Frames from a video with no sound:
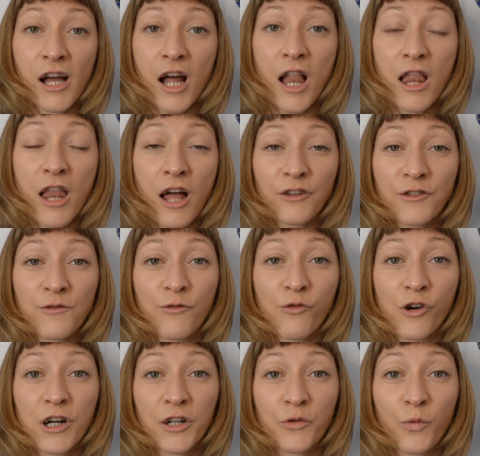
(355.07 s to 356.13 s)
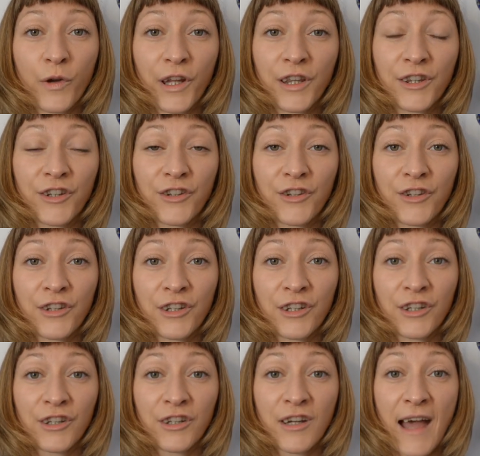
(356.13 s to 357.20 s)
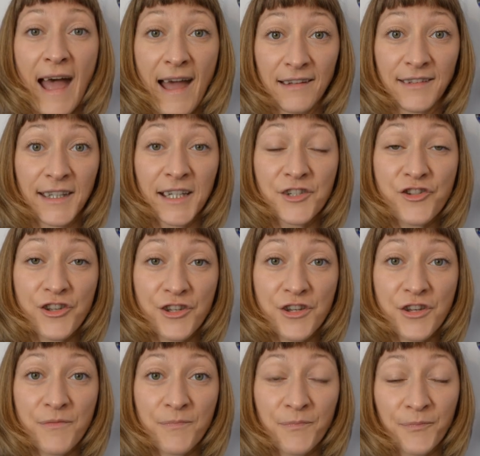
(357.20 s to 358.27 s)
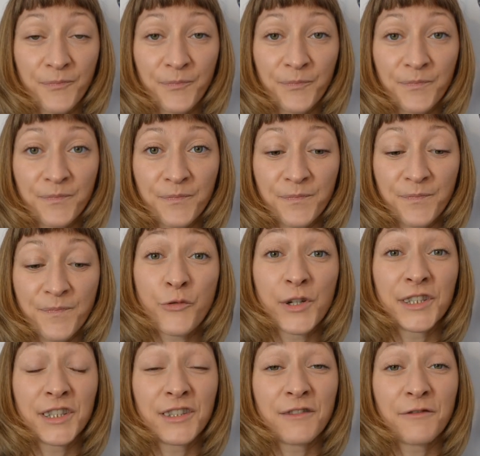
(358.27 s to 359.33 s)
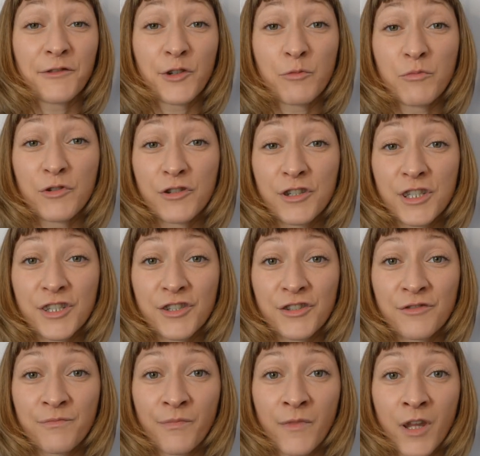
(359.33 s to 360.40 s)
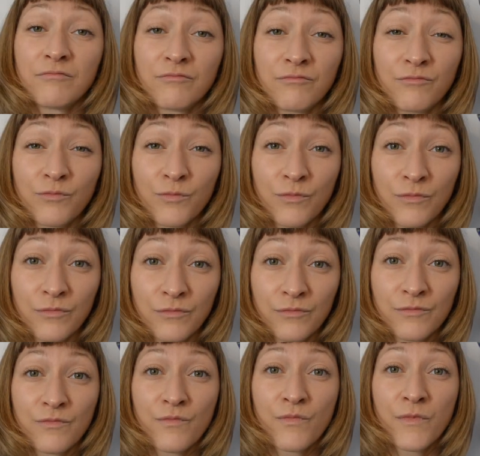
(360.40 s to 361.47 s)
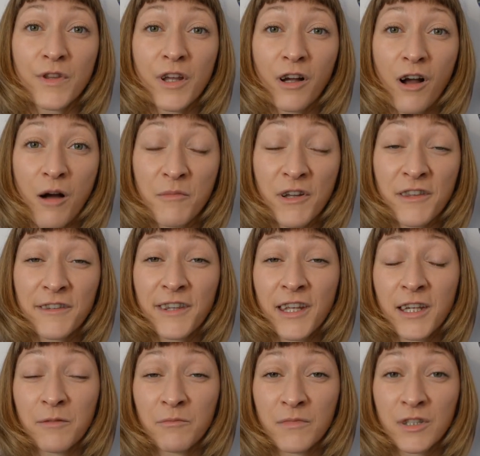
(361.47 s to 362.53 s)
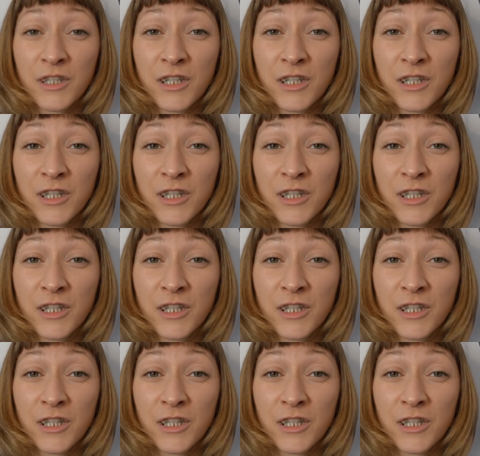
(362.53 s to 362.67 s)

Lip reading: a lot of work with addicts. He's written a few books. The common theme